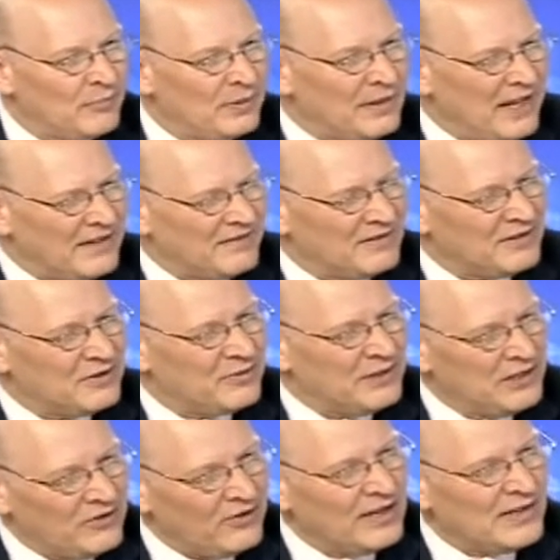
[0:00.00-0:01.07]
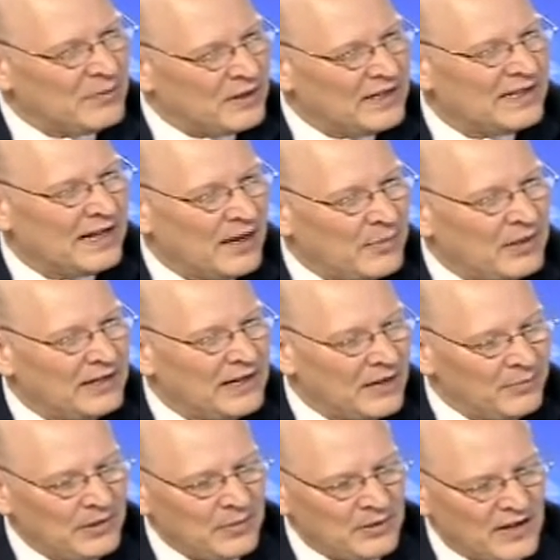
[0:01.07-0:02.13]
But that, to a degree, is what is happening
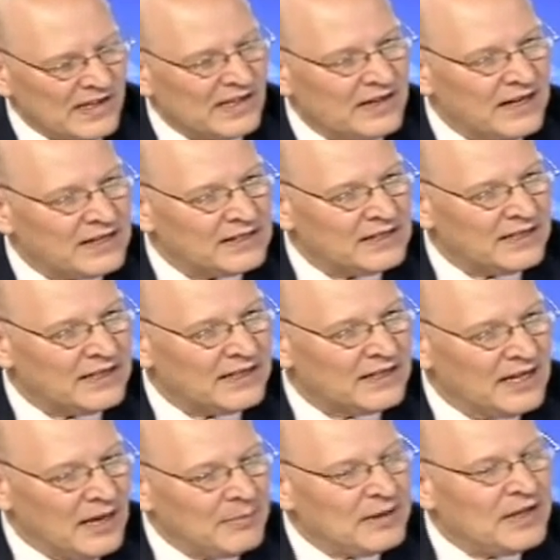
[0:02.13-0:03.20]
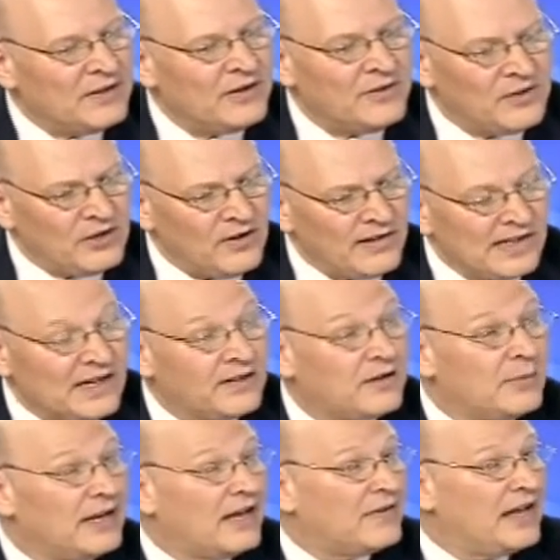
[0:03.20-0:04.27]
now. People are selecting... I mean, they're not saying,
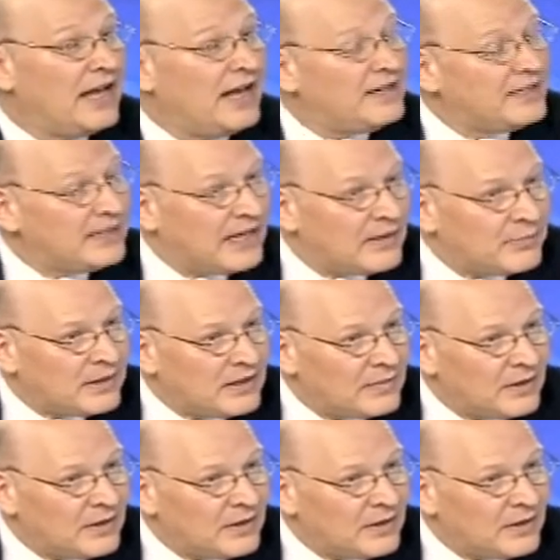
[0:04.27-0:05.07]
can we have a handicapped